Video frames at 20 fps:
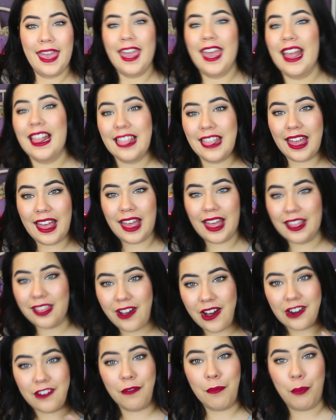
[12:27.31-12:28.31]
hella a
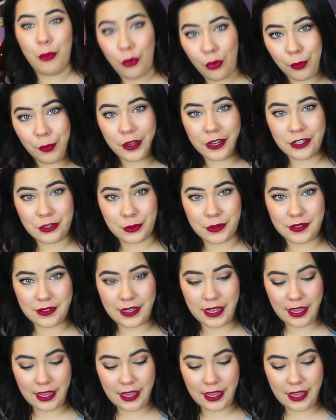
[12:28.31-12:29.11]
lot of boobage was